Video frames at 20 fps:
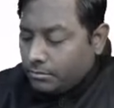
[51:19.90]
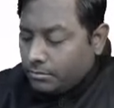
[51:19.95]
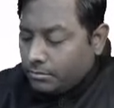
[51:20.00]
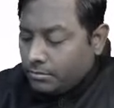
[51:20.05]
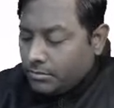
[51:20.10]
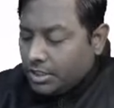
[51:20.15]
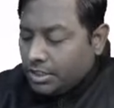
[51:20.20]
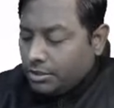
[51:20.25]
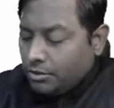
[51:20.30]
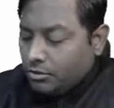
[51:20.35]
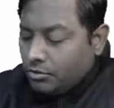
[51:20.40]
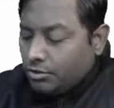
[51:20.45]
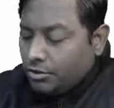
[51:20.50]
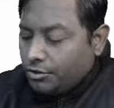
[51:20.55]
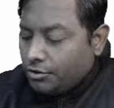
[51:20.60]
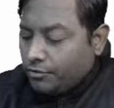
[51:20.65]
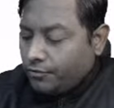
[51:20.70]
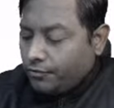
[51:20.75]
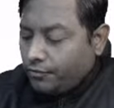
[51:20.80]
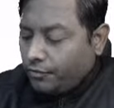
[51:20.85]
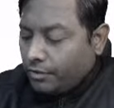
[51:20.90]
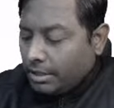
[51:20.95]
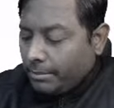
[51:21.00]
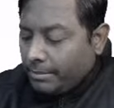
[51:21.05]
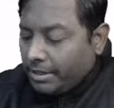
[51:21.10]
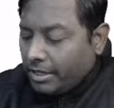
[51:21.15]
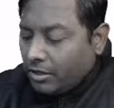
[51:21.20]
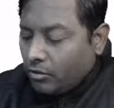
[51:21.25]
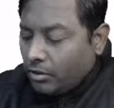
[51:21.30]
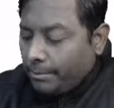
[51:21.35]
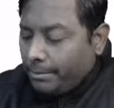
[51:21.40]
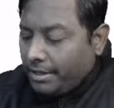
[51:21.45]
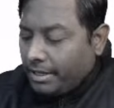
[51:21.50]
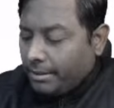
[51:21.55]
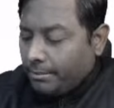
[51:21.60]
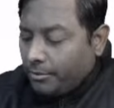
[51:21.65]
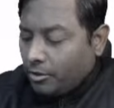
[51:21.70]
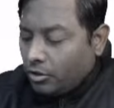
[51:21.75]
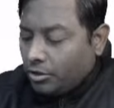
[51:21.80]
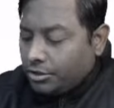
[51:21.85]
This is known as
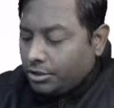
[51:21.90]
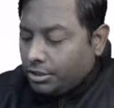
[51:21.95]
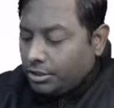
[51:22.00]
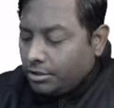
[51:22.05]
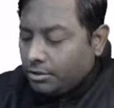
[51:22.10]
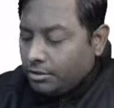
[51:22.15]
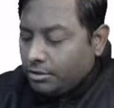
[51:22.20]
pharmacoepidemiology.